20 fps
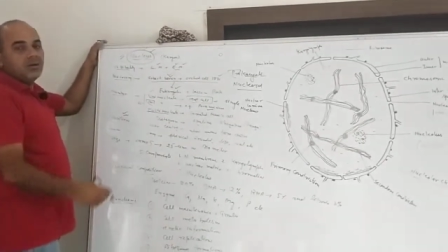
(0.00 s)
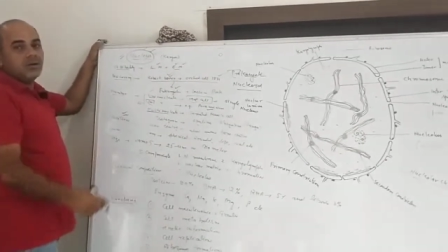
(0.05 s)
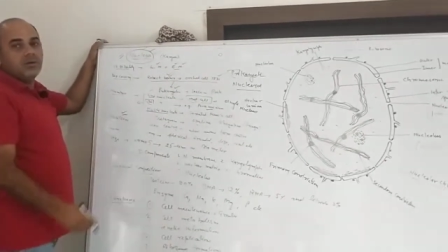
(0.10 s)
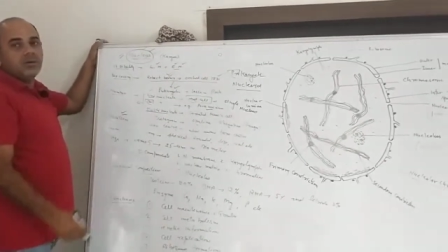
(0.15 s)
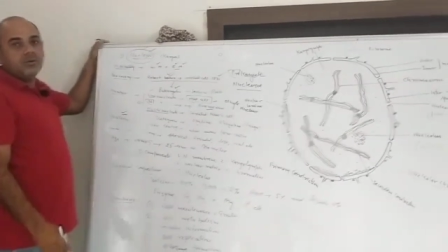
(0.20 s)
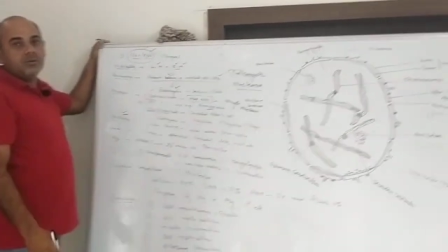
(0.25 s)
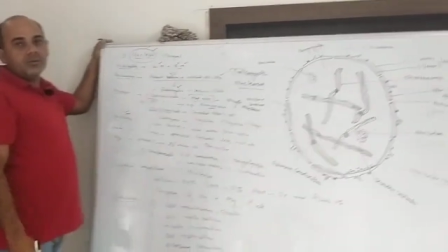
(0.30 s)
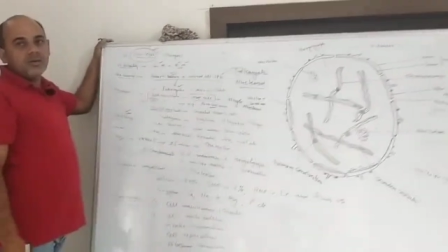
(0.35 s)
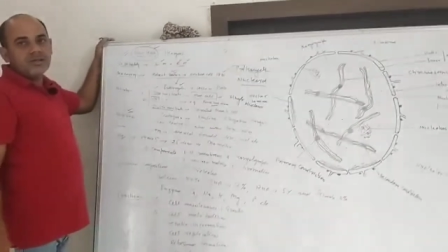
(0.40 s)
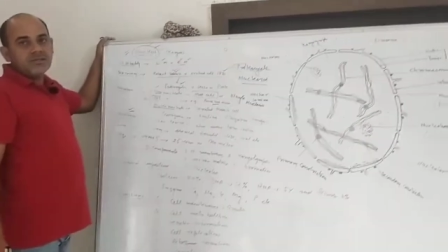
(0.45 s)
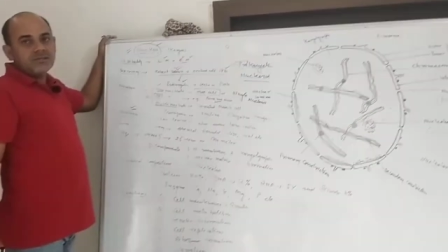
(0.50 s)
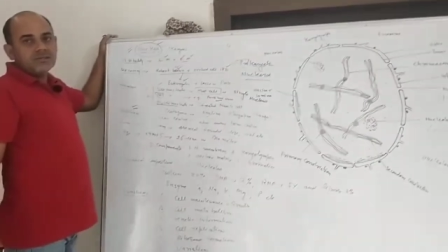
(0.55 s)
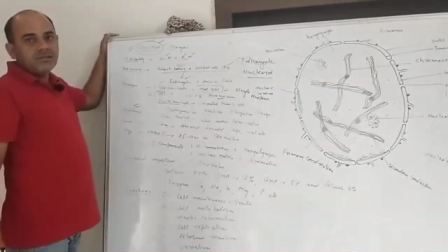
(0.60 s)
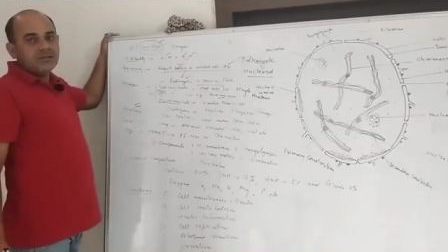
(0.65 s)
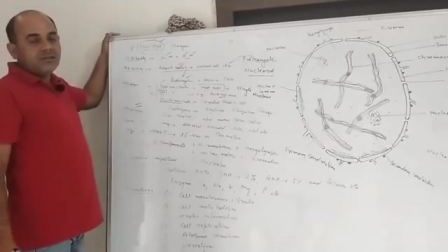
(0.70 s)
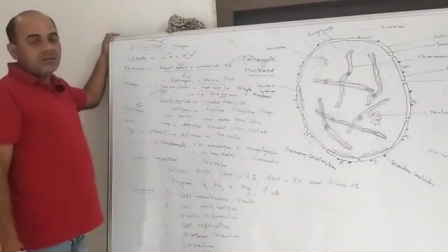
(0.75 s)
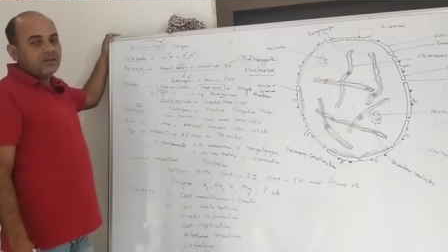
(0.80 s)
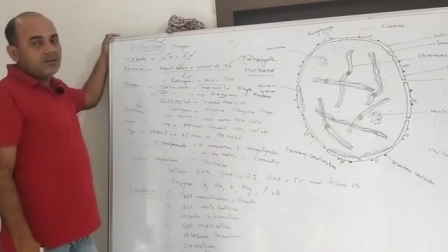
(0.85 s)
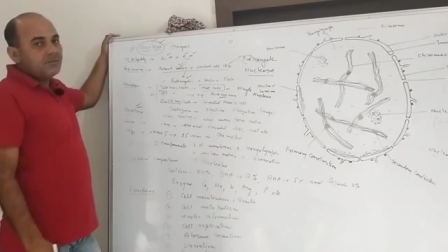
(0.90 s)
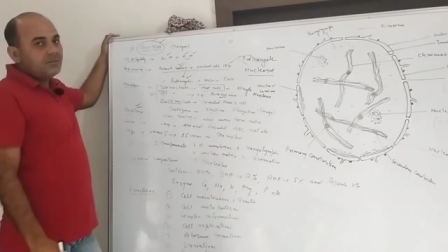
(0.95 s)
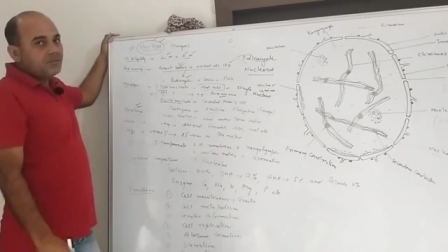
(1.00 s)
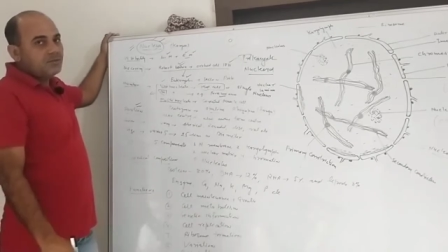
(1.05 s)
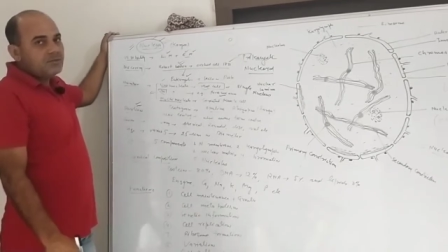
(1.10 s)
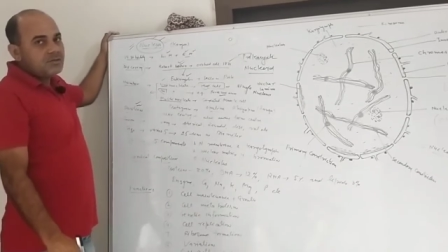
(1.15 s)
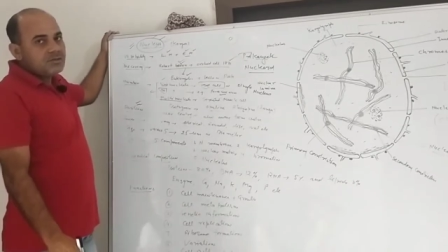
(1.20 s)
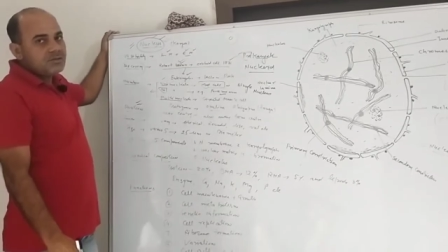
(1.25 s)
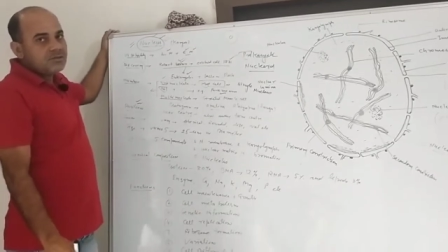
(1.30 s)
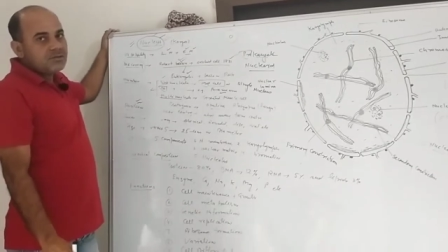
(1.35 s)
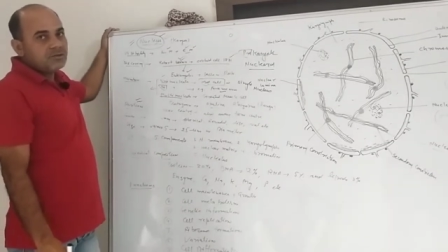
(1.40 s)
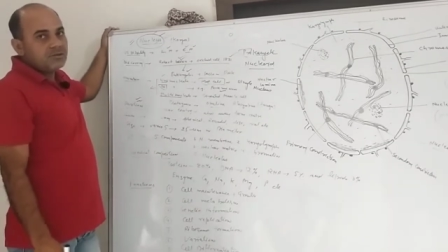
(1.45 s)
location and the
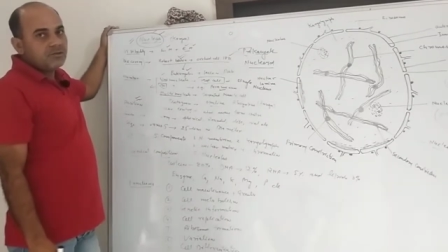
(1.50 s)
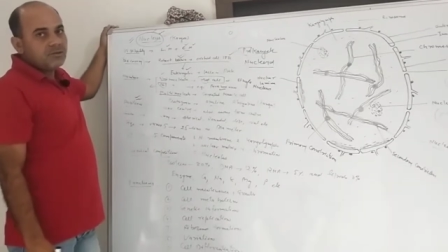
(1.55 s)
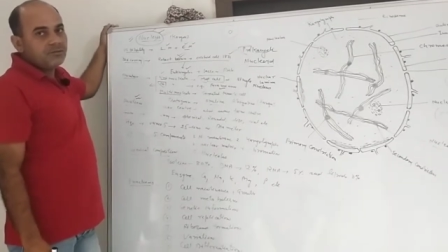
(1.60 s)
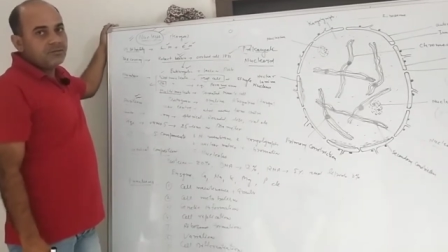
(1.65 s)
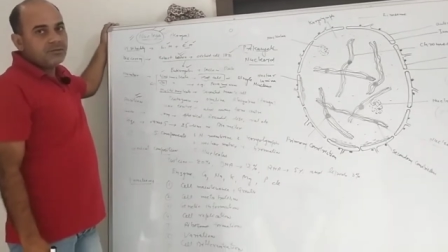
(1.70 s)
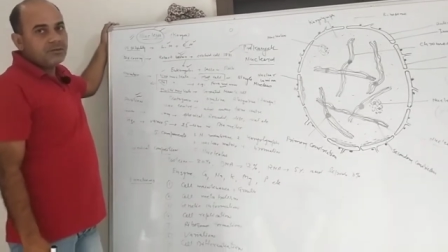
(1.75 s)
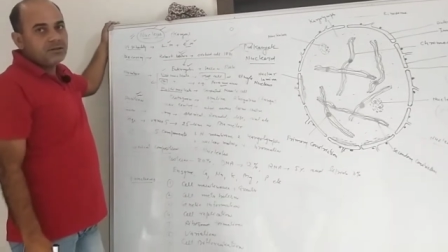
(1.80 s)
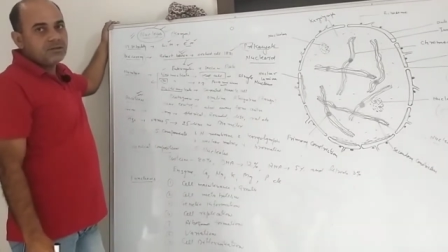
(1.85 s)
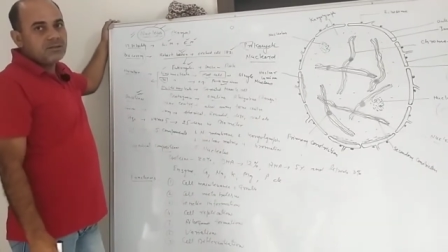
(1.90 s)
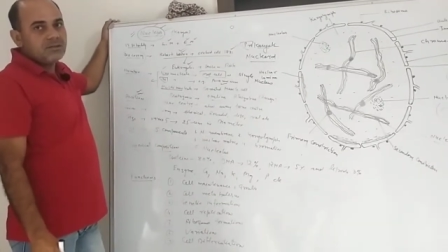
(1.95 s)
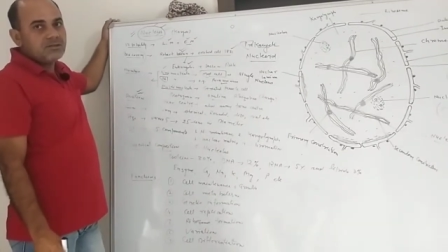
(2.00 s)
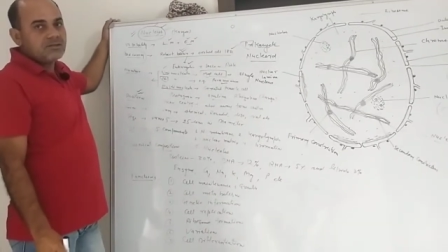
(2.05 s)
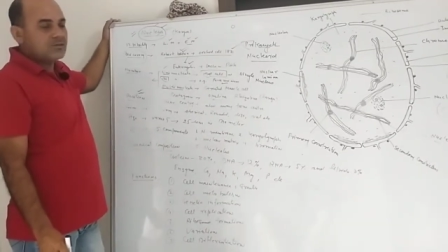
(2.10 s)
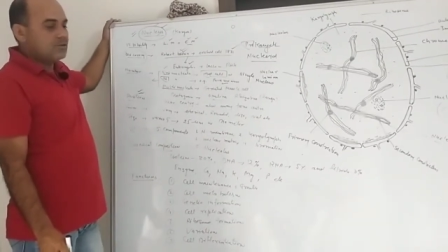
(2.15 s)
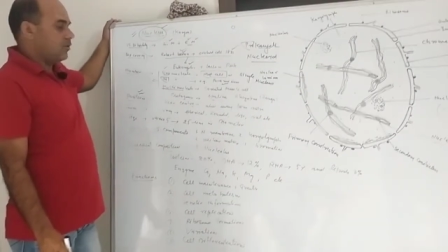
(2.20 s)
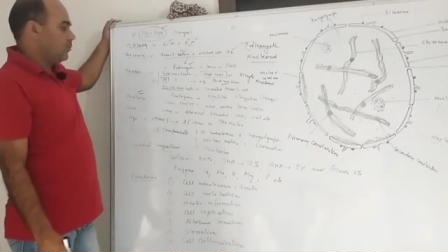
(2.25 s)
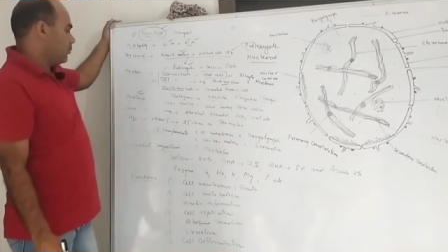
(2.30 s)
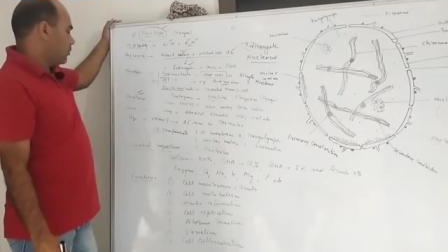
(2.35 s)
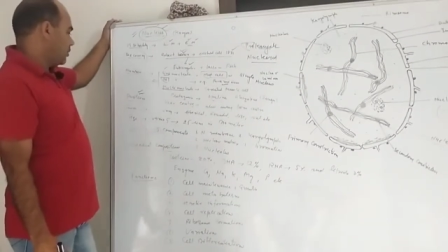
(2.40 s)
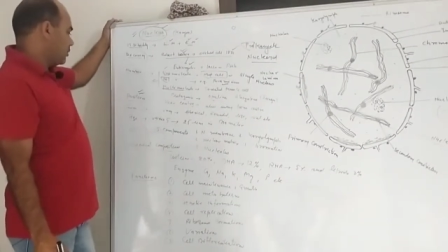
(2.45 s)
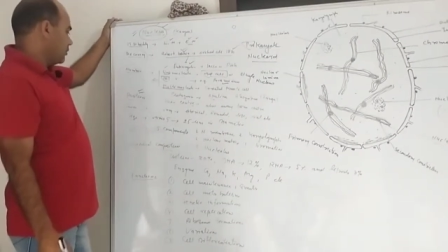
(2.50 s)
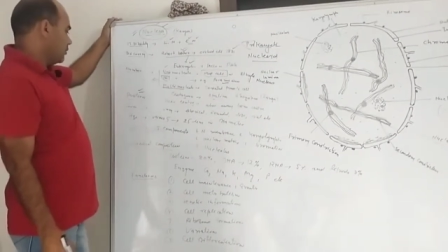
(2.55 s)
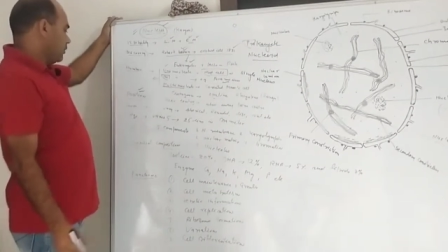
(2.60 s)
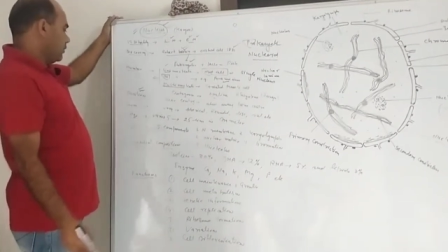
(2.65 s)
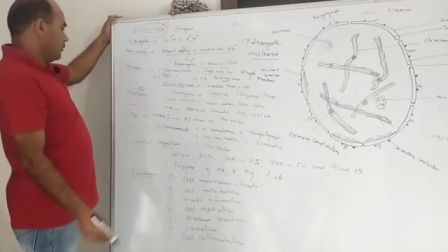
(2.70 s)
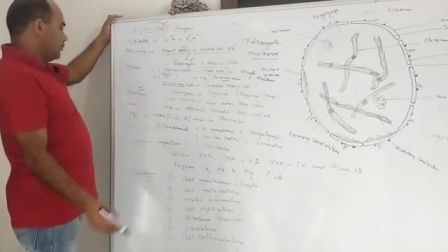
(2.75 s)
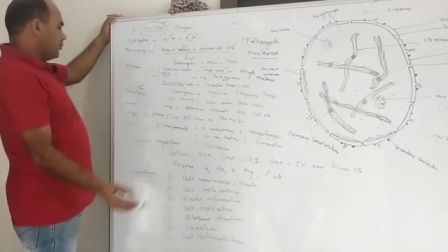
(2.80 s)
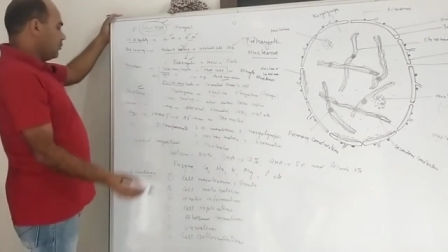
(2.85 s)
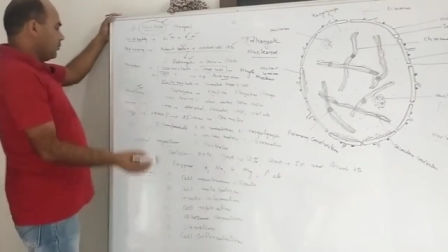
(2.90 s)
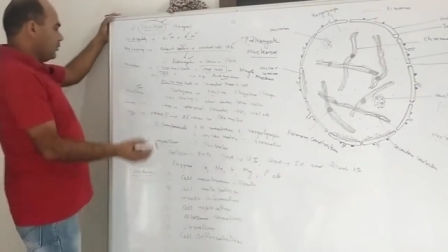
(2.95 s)
position of this component.
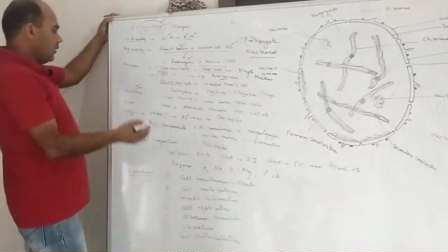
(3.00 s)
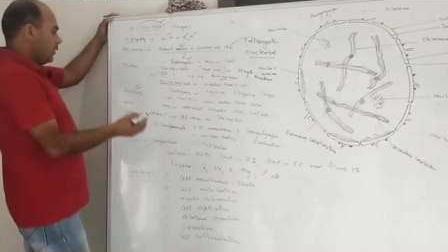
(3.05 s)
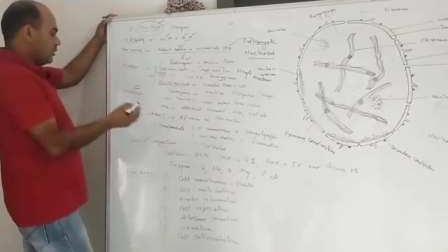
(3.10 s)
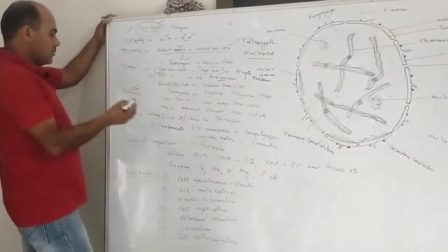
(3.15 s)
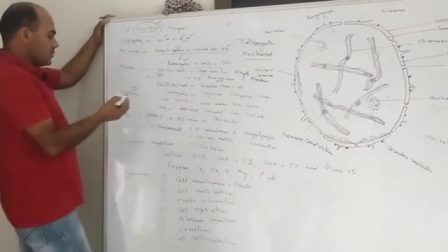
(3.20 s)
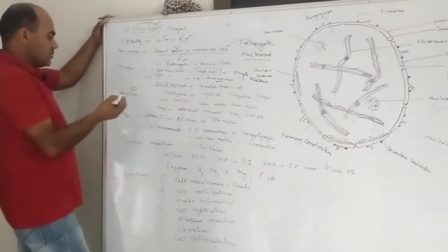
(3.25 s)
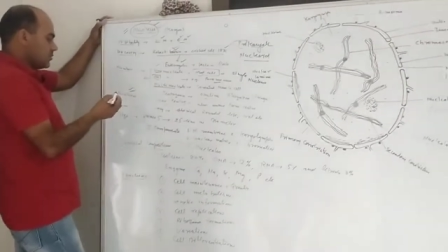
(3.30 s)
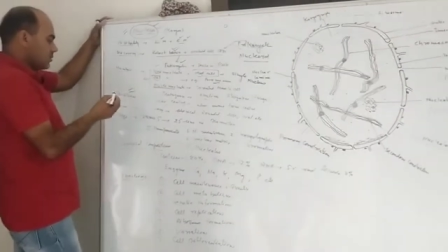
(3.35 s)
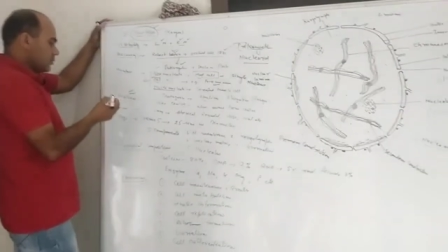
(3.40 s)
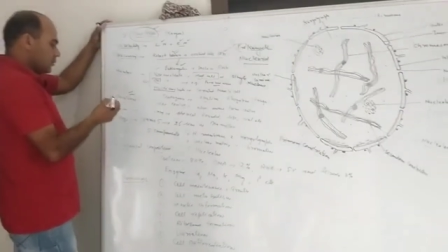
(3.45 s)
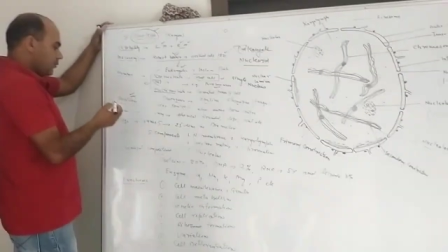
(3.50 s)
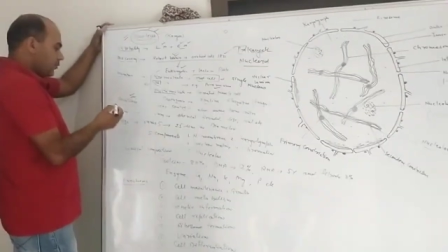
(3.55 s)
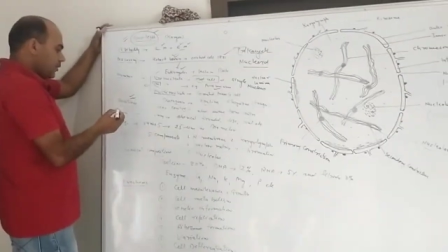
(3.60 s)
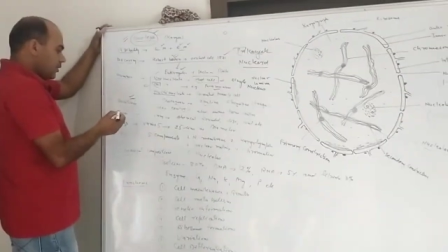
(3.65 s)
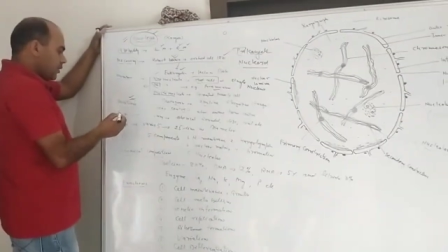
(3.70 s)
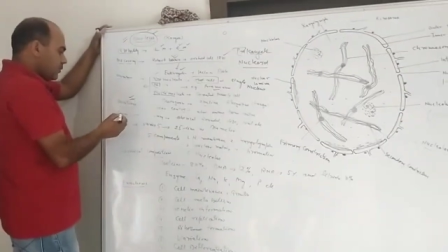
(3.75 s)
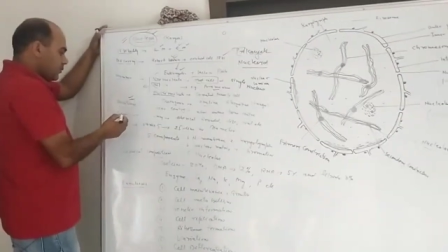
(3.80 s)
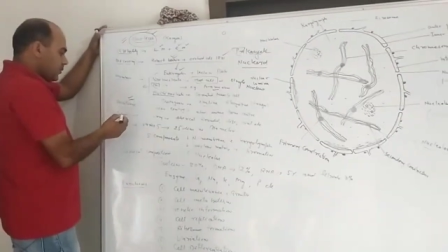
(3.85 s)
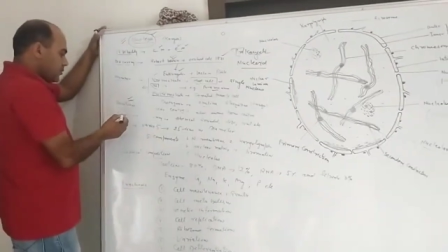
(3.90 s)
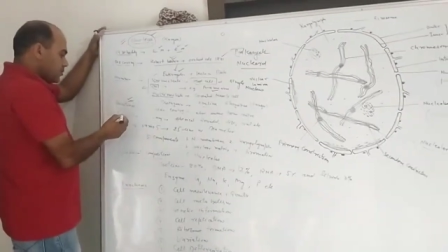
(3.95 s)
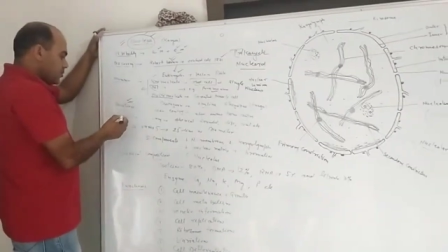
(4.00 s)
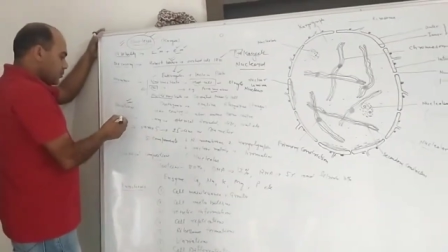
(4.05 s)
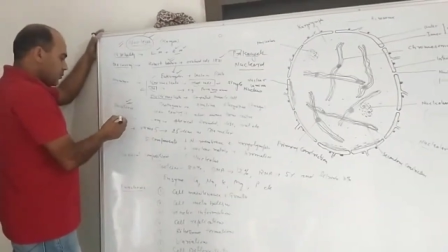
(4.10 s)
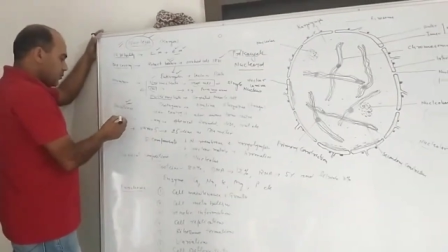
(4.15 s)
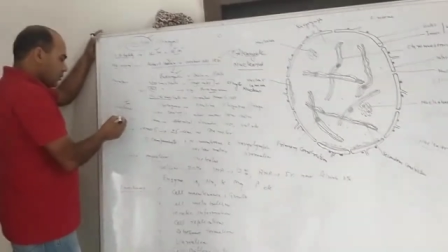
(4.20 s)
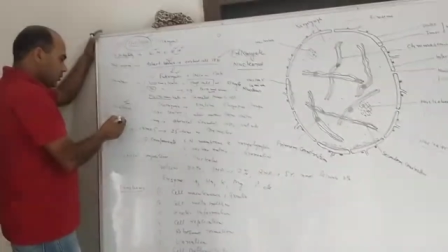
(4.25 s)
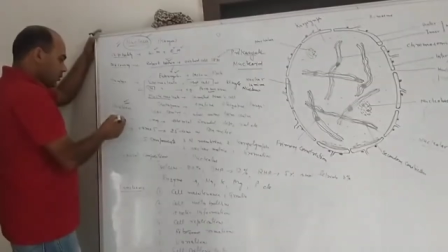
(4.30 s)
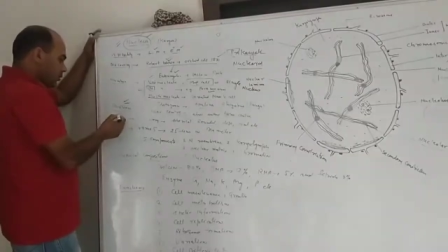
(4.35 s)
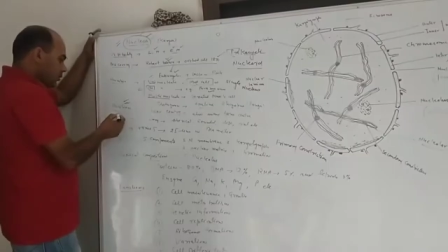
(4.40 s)
Next, we can be sure